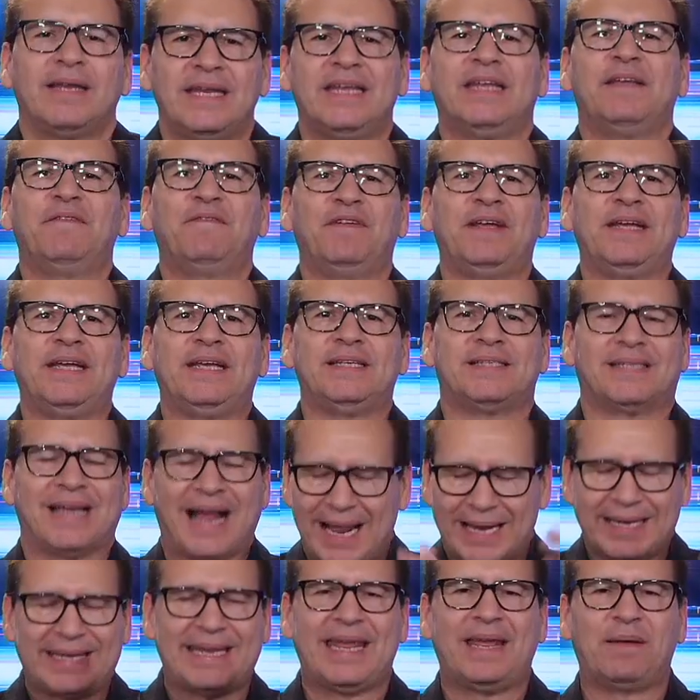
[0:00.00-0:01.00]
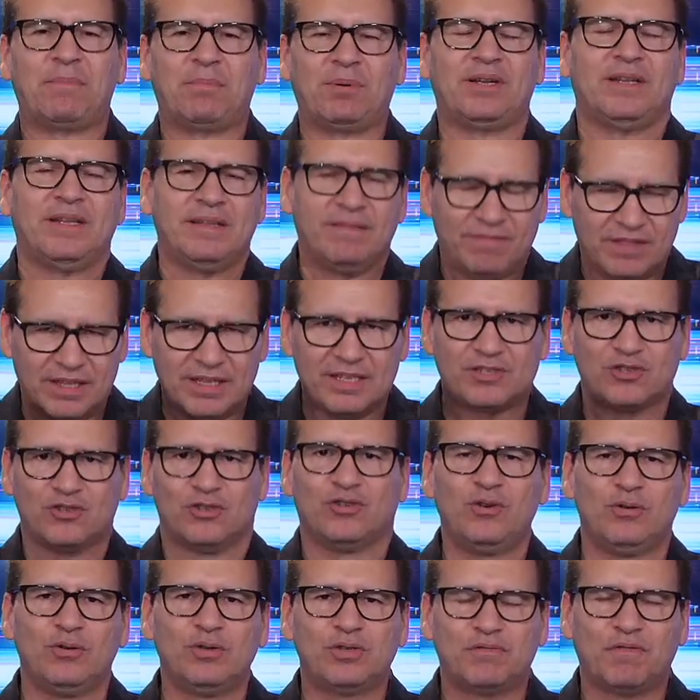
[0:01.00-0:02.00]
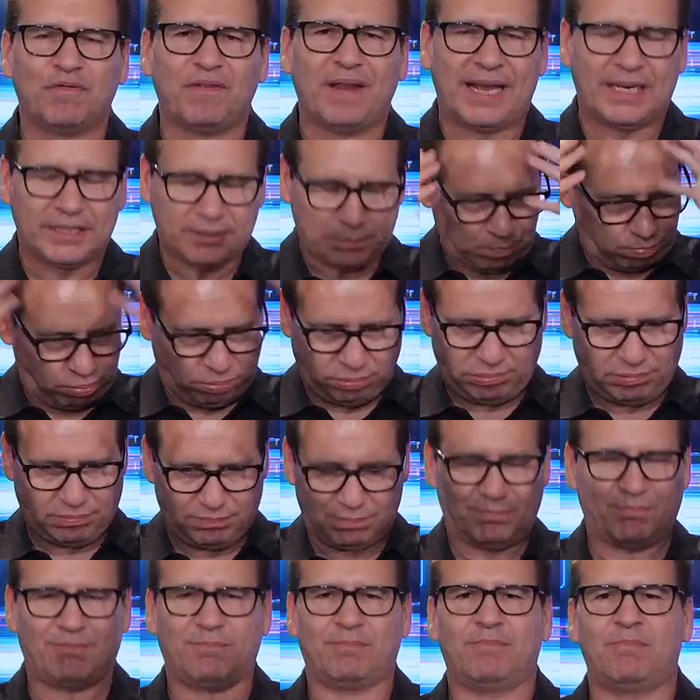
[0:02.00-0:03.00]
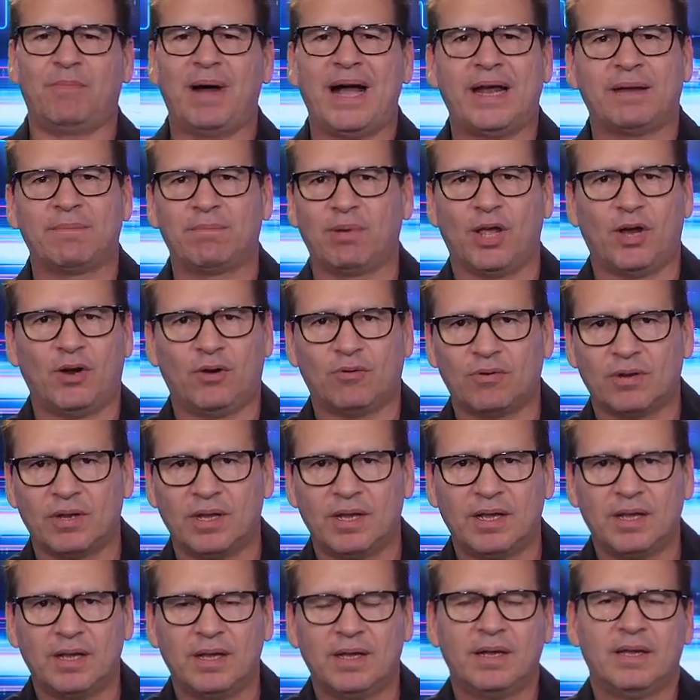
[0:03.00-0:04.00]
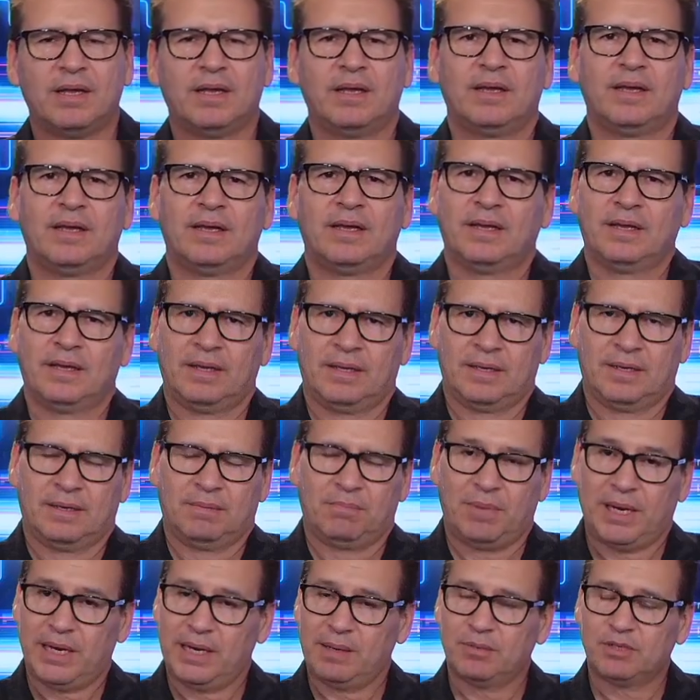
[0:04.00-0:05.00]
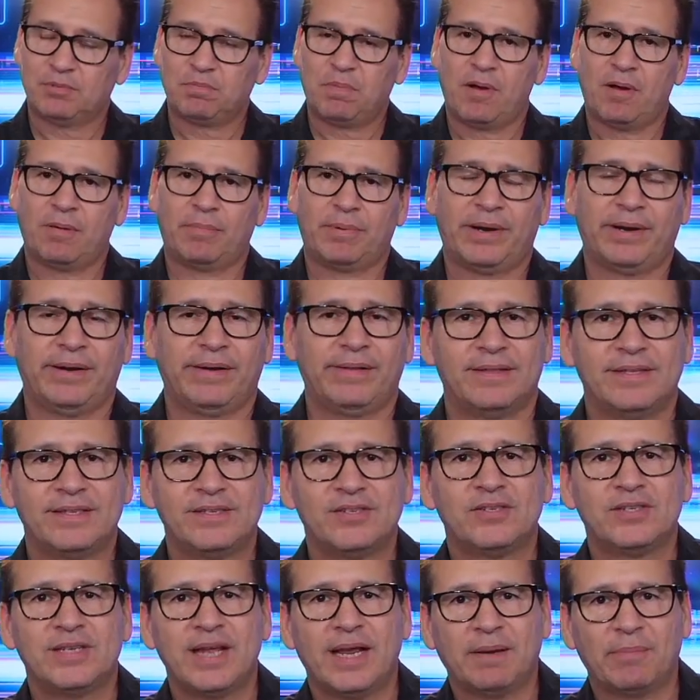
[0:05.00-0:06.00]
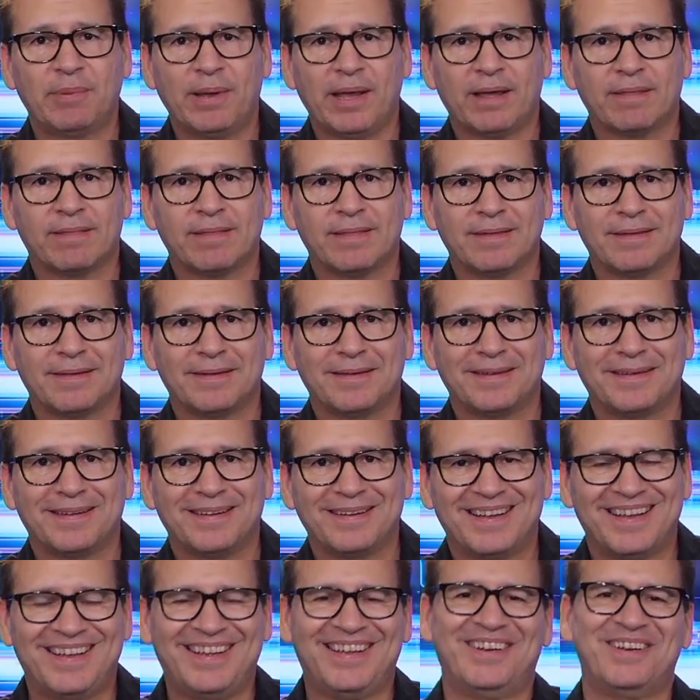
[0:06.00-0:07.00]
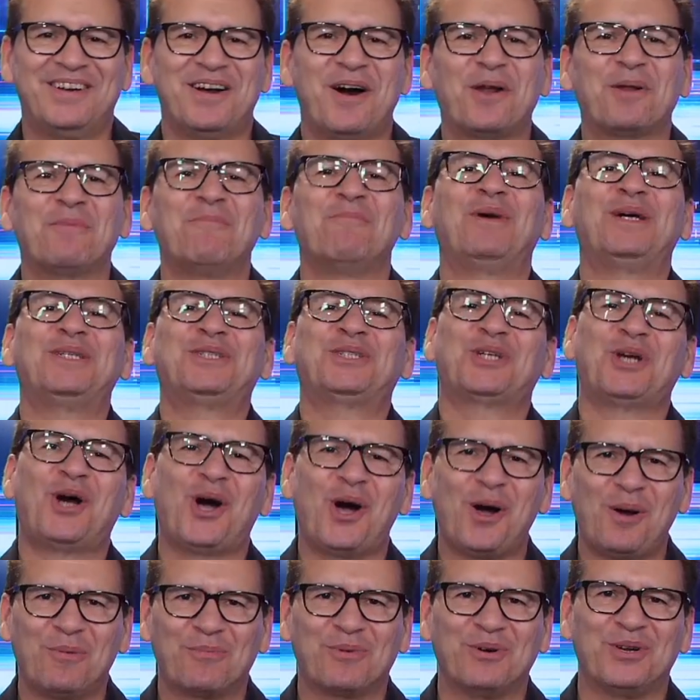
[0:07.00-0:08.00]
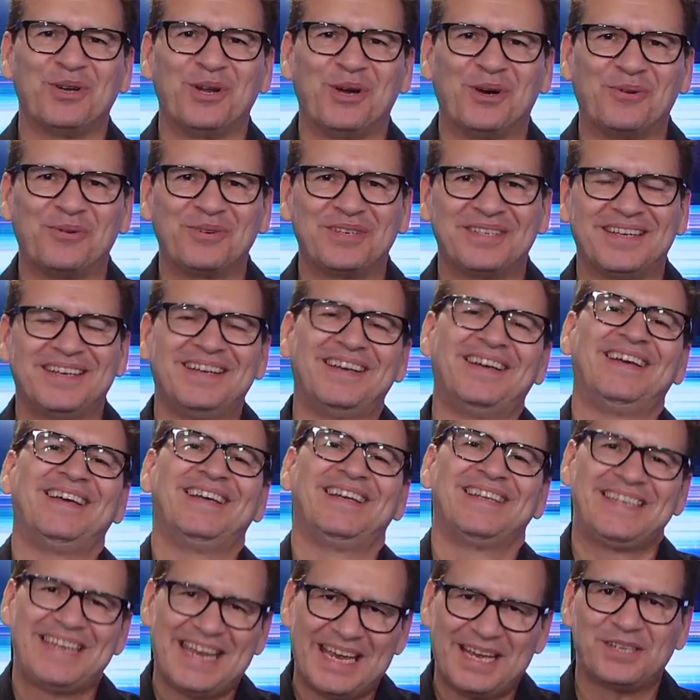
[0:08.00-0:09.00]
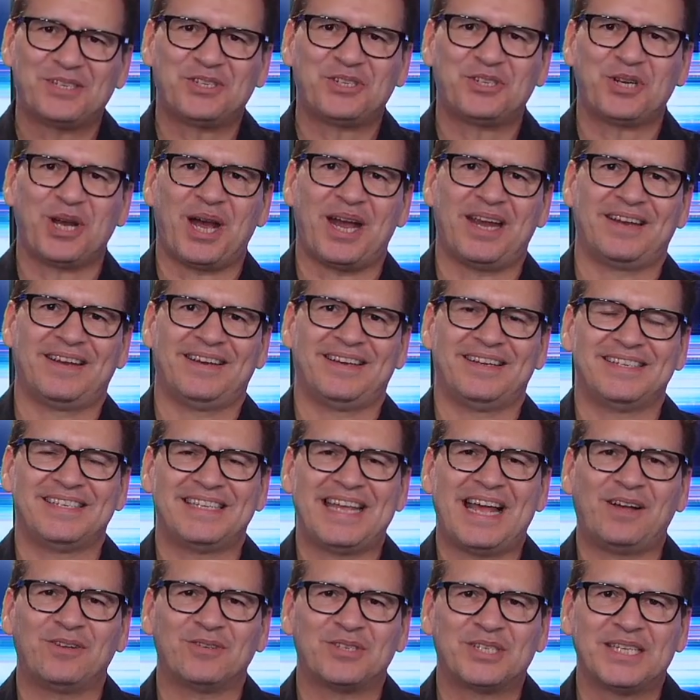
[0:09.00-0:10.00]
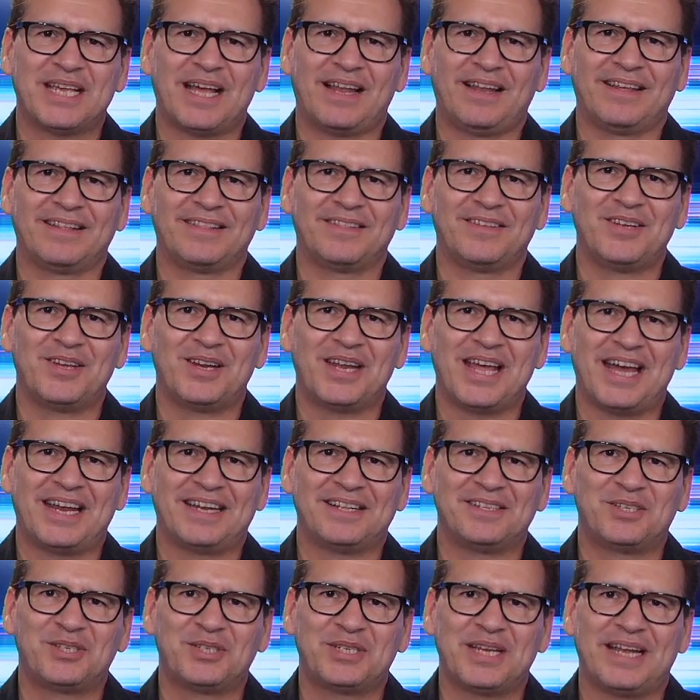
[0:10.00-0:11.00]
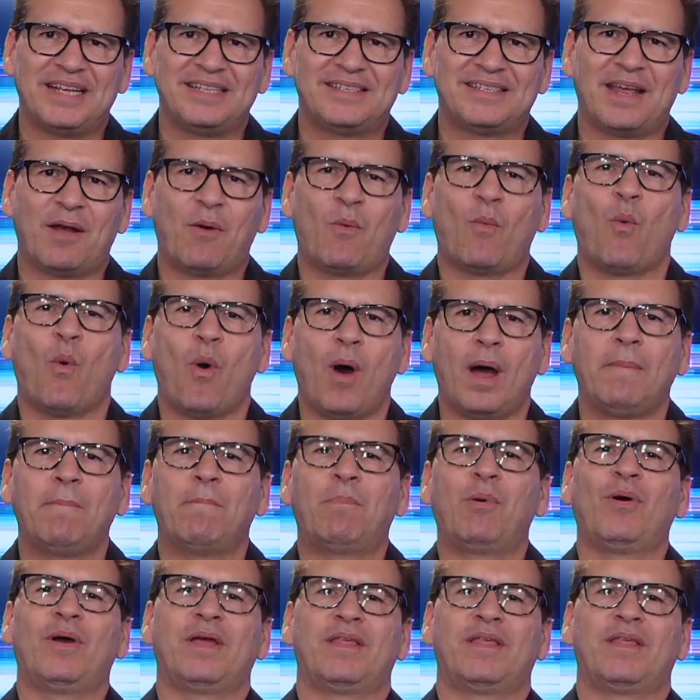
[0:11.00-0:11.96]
on E Vs. I can't believe this. Newsflash, mind blown. My name is Paul Barron, and this is TechPath. On a much calmer note, yes, China is outselling the United States at one